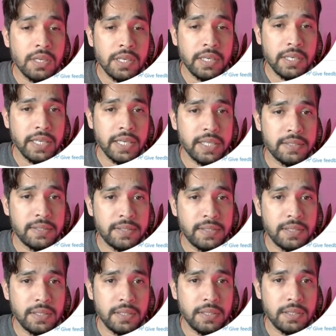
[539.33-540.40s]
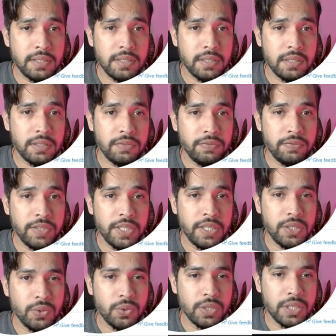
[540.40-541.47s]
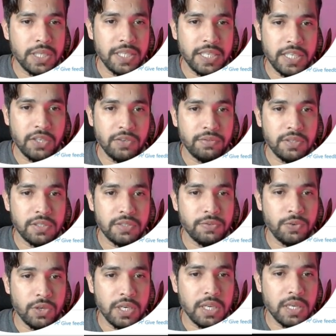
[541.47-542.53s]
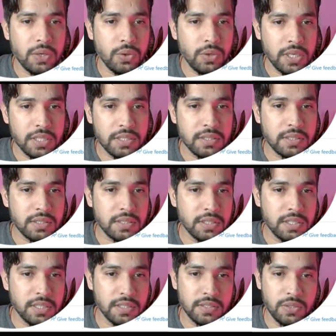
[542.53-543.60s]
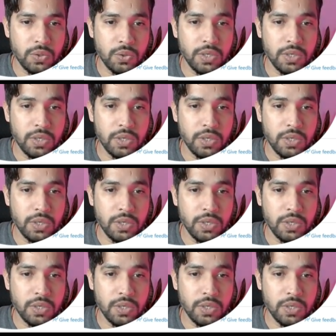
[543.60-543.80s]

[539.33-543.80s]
Next, we don't need any of this for now. Let's just go